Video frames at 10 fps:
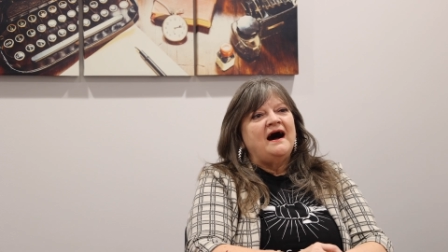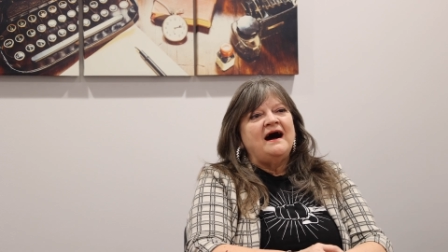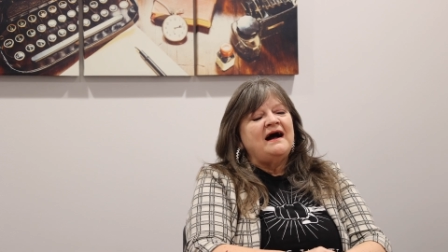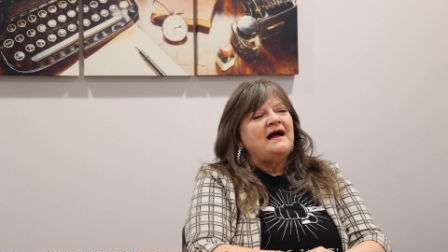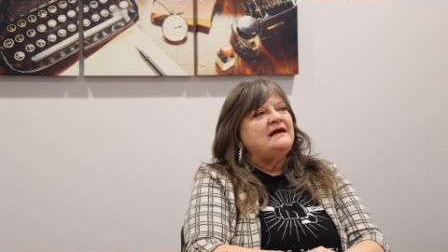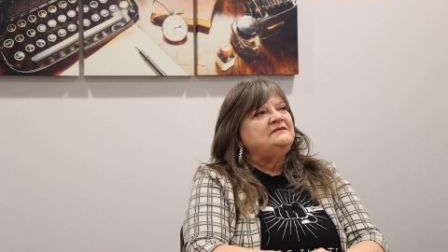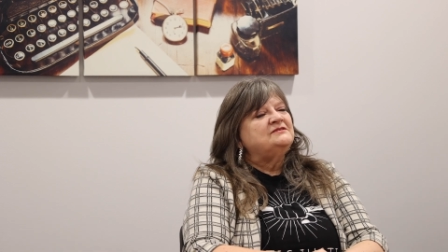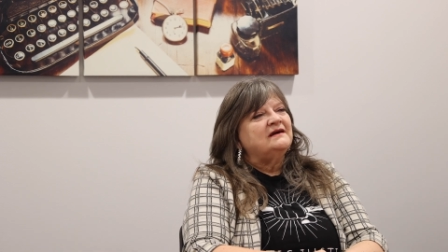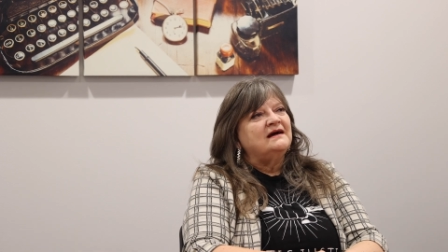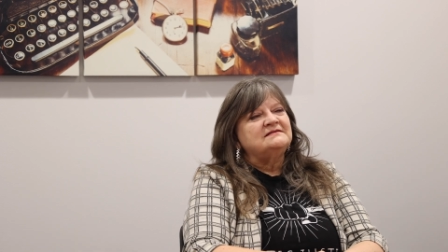I
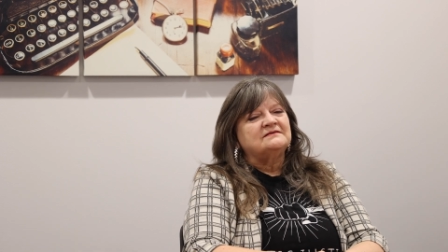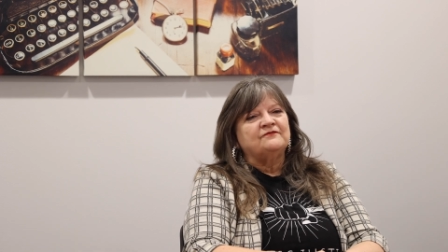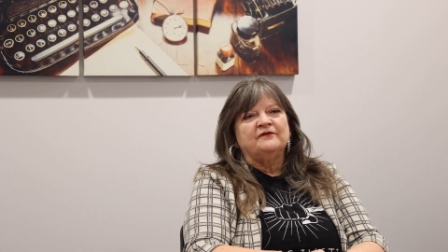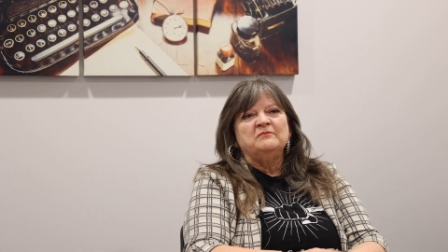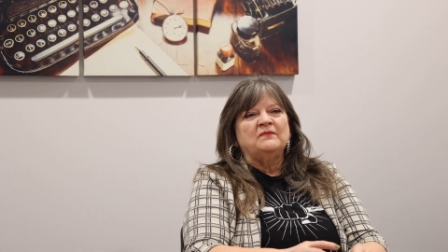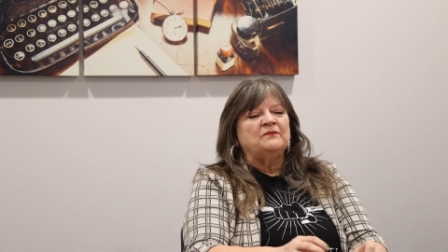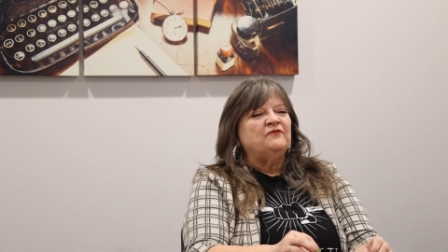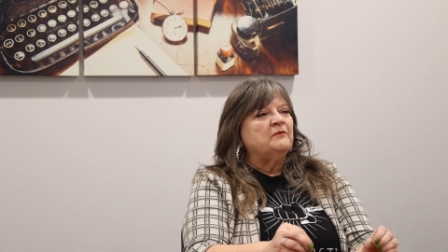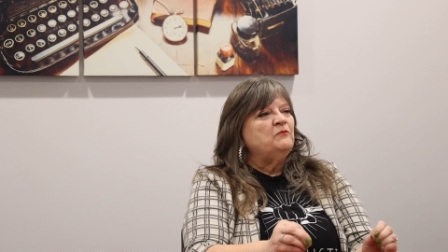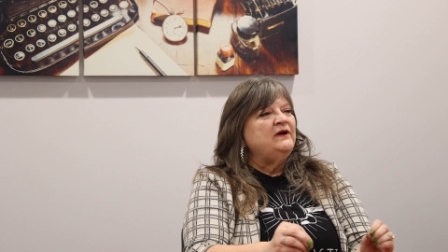just, from
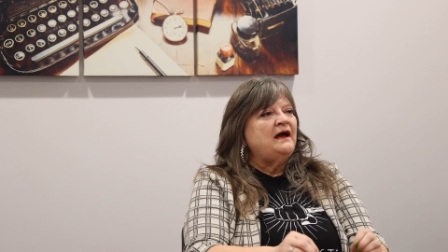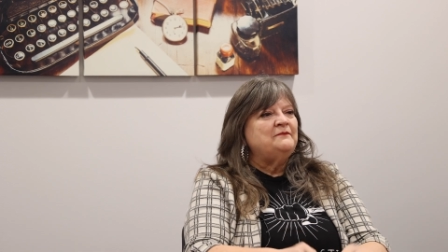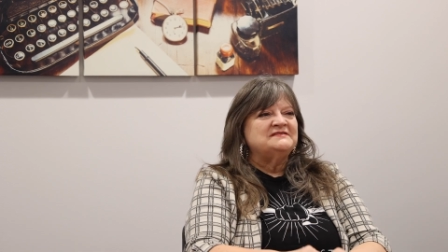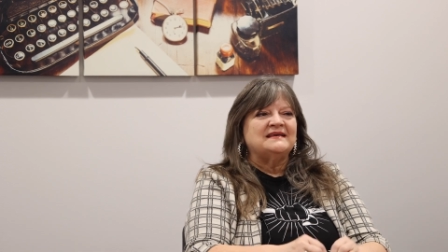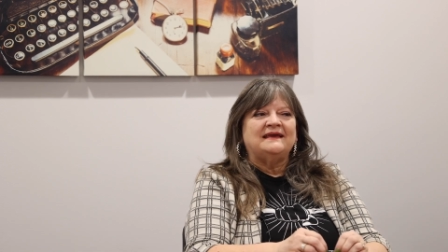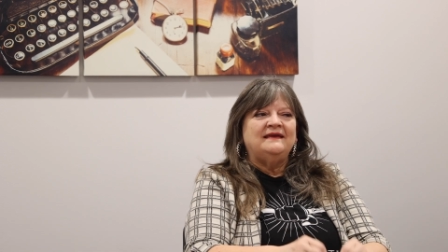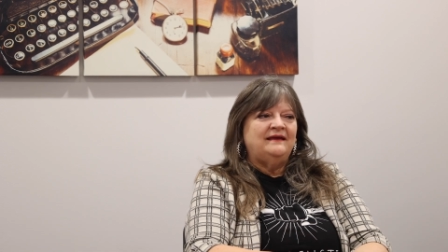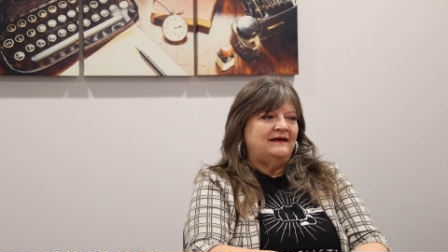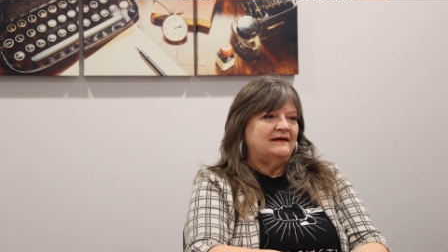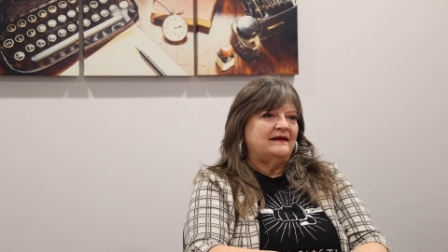when I was a
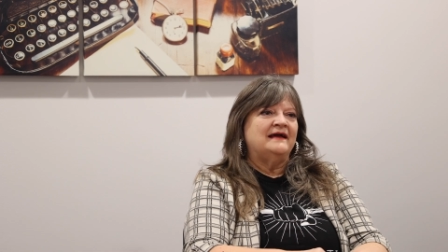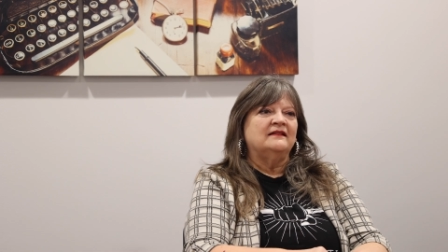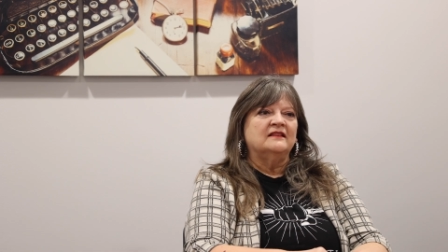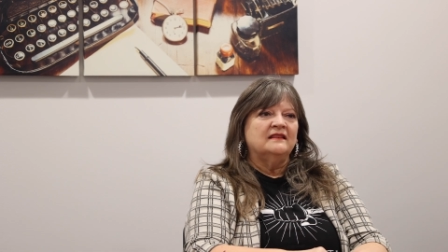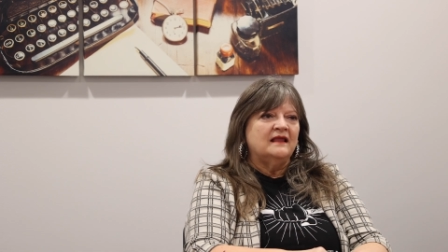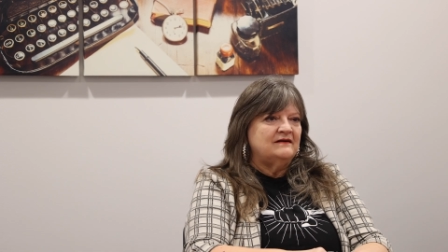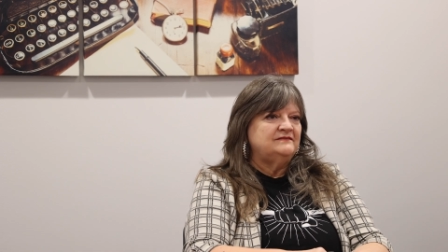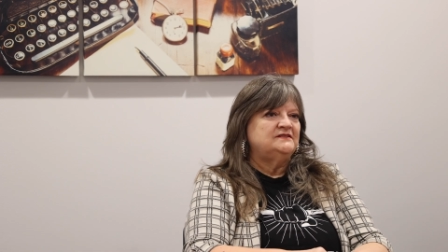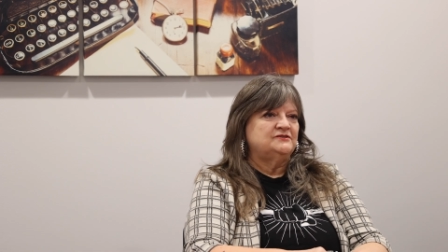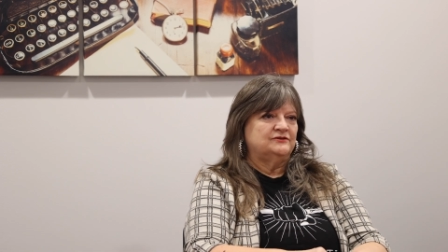kid, I
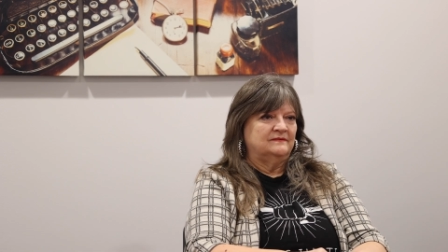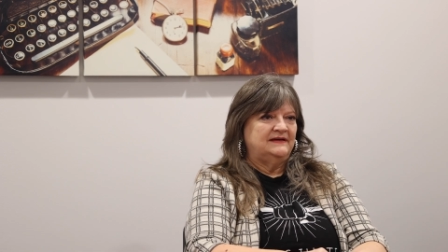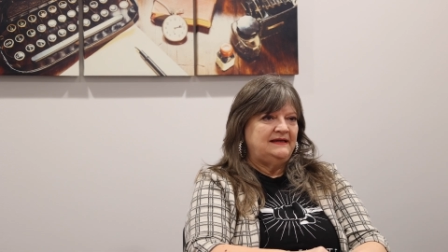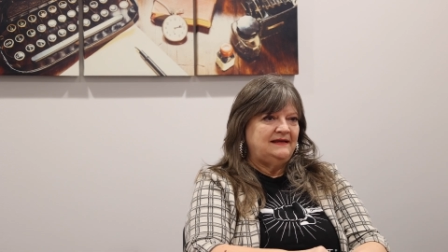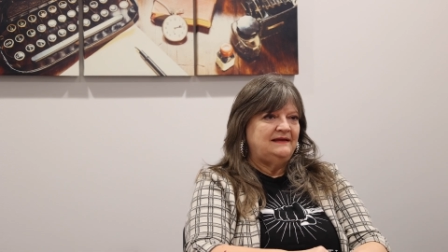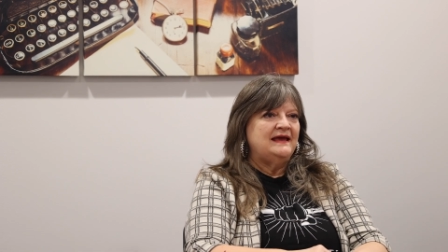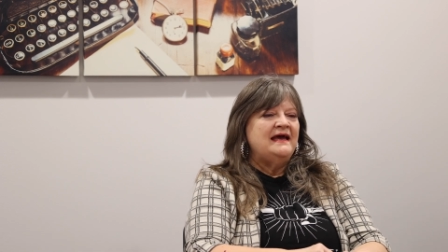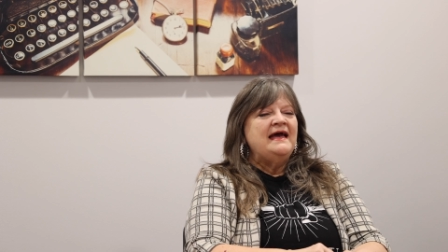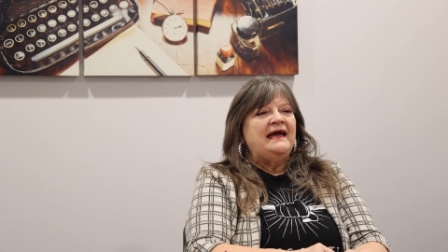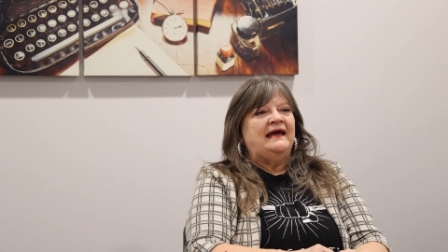loved to read.
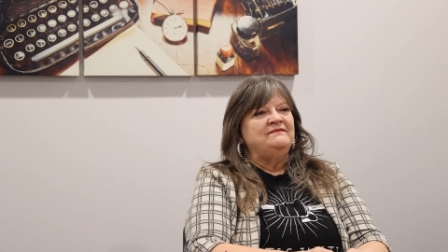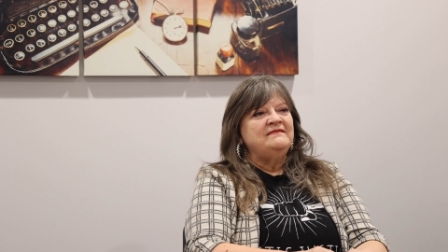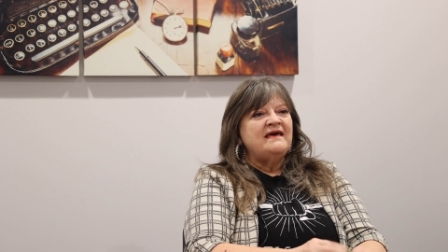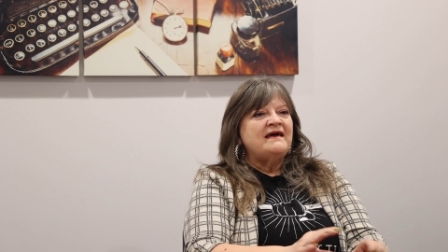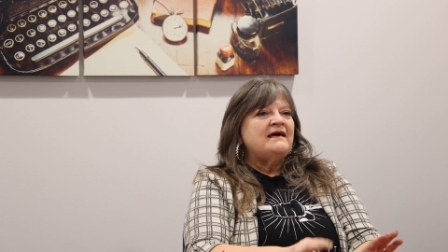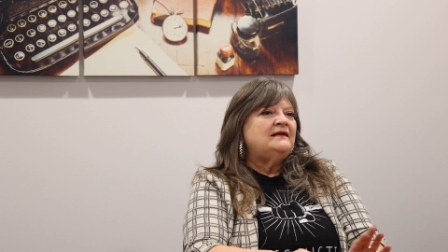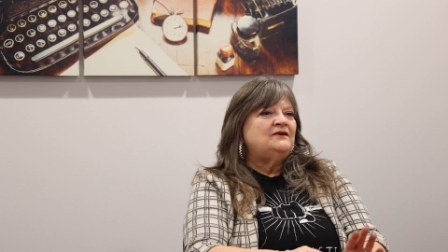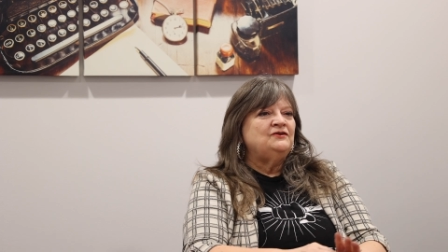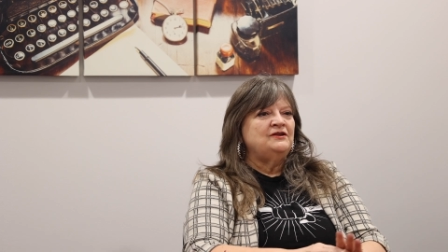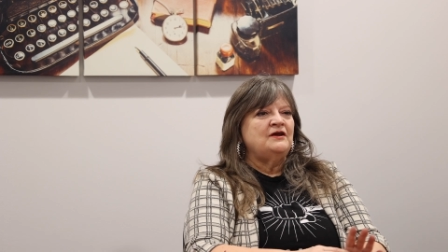And
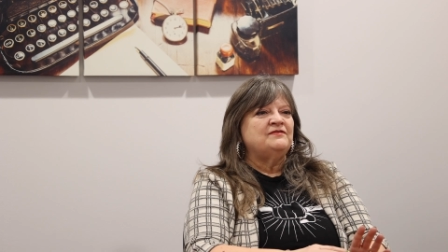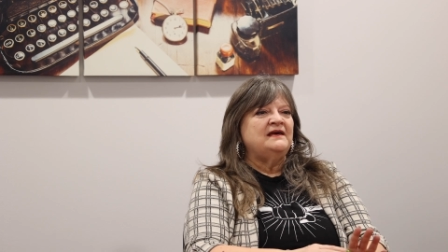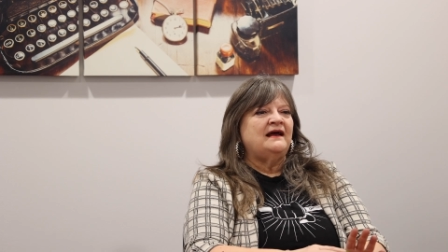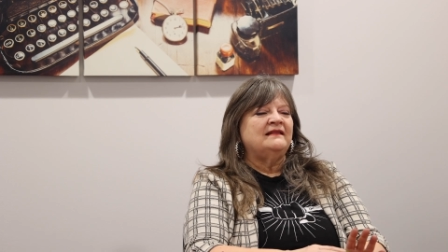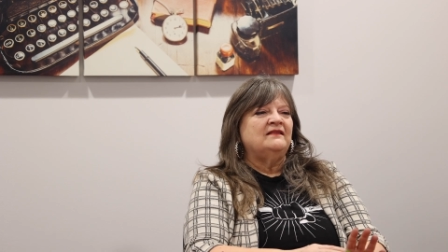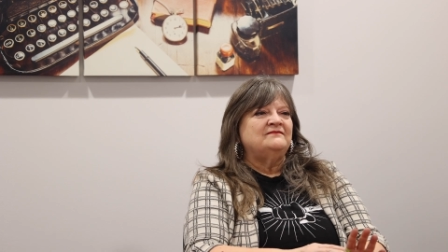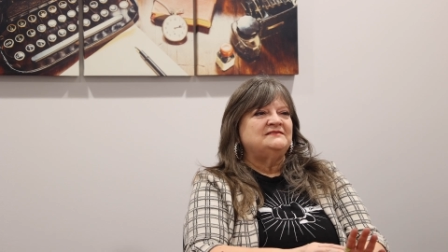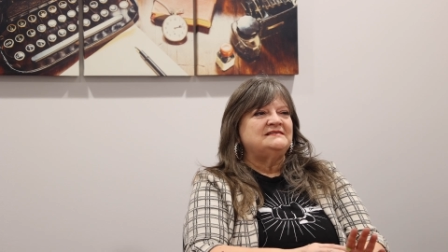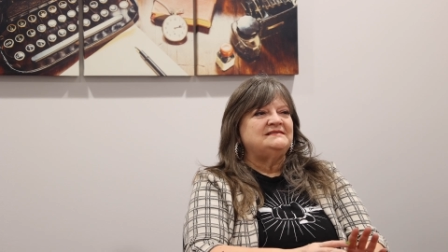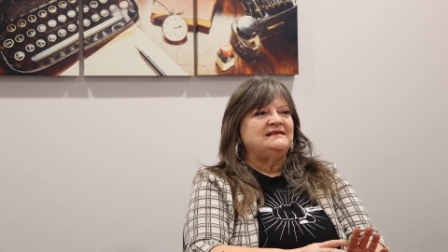then, then I
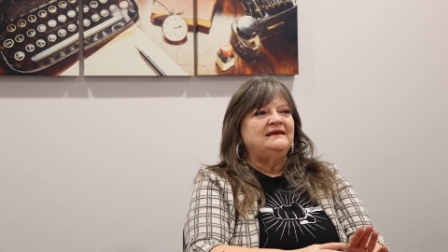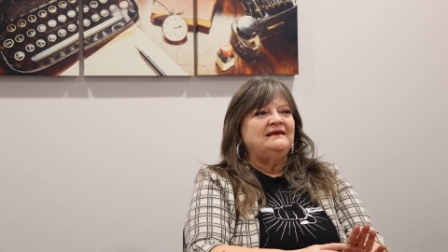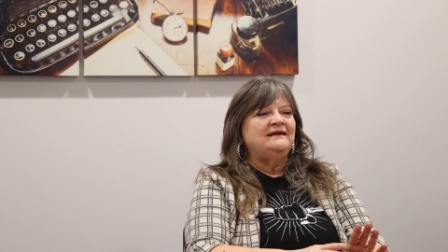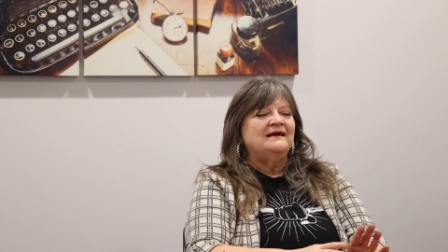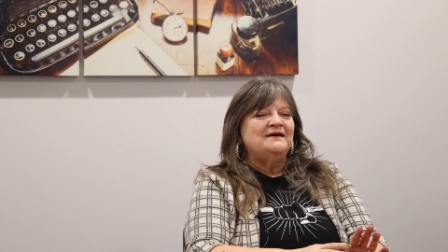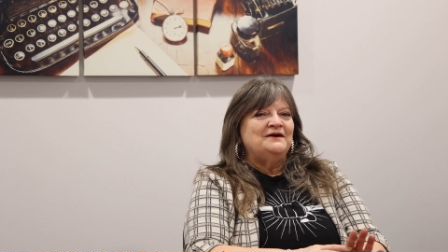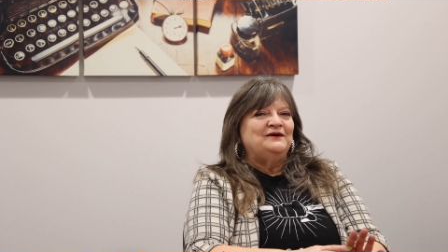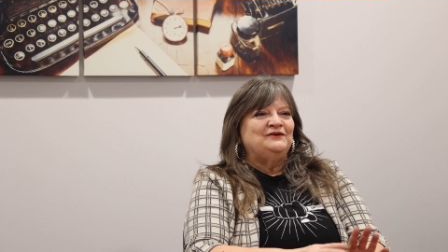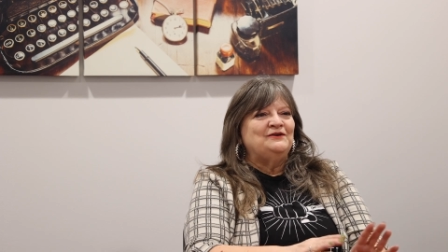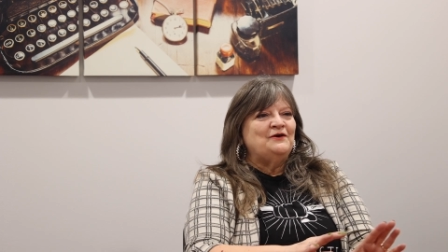loved to see,
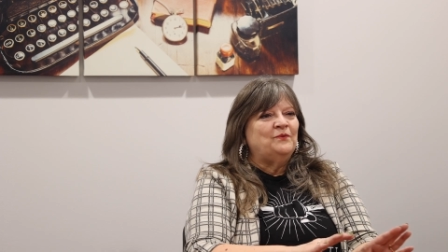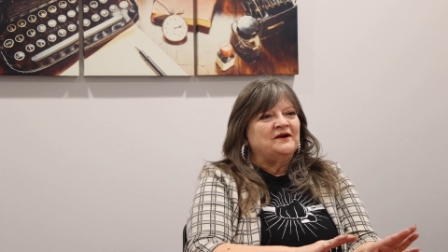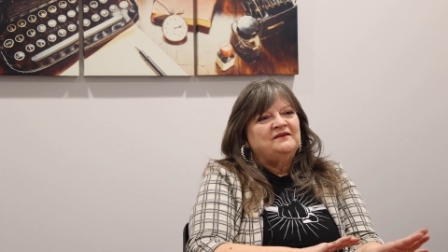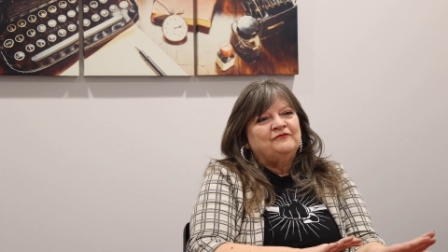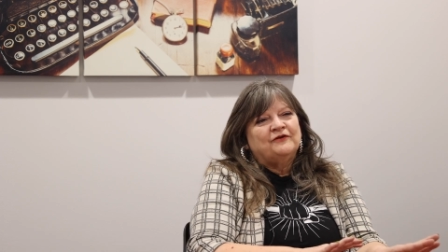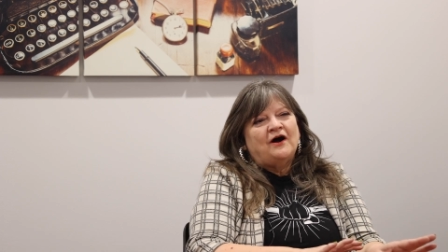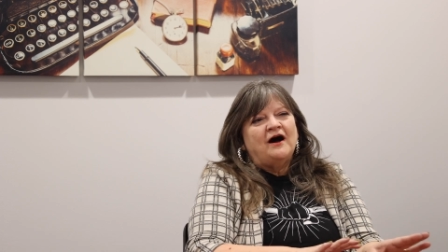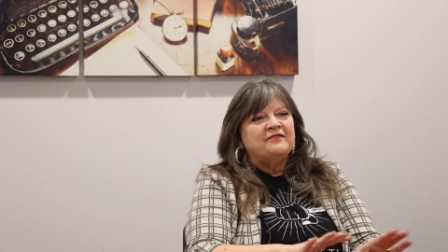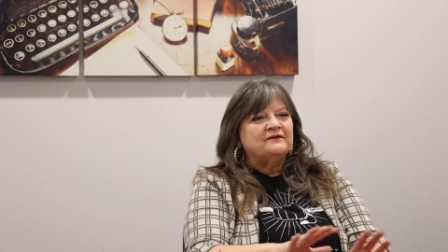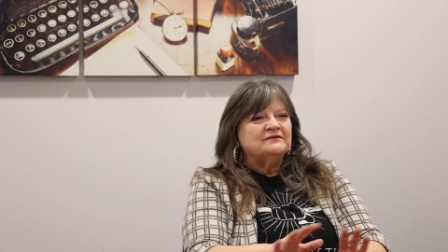where different
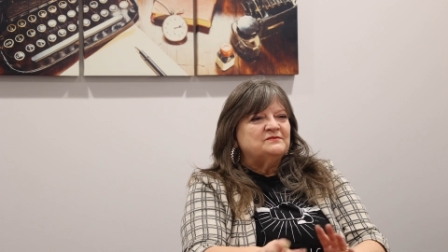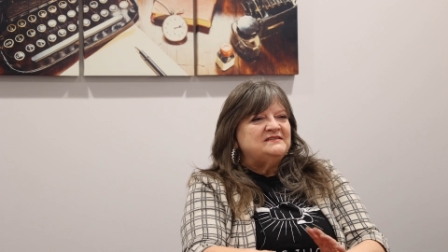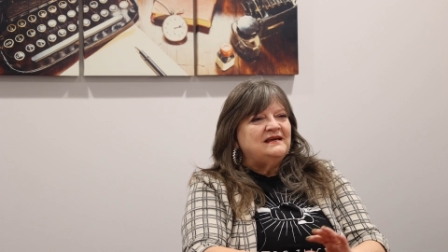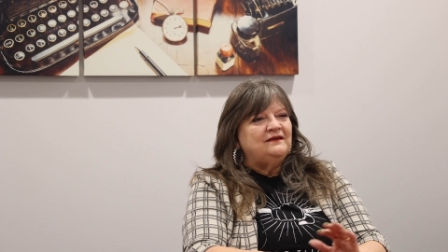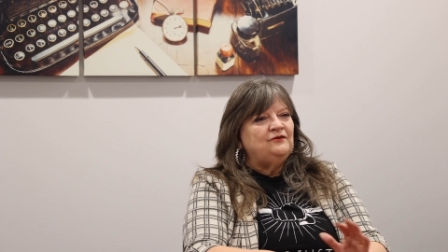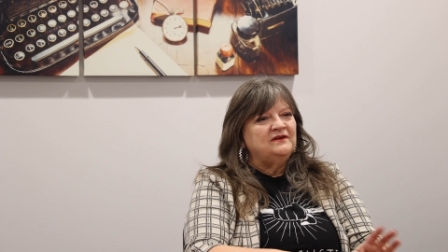authors would take you